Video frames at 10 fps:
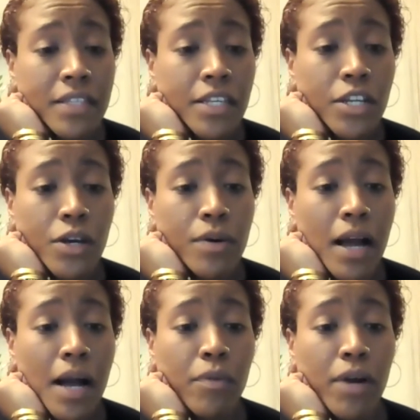
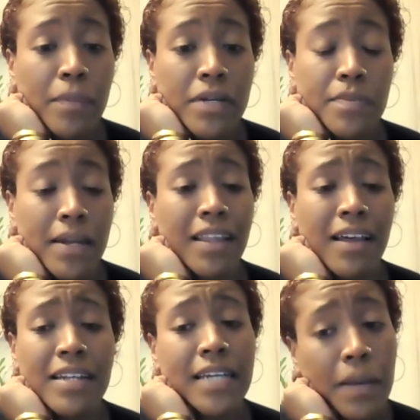We're able to spend a lot
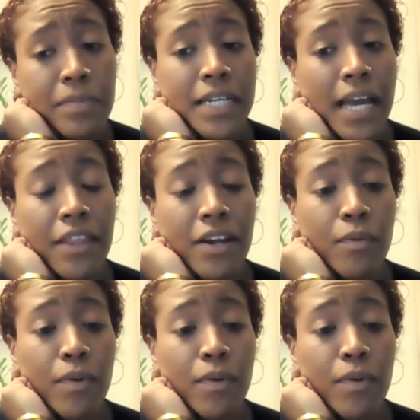of time together.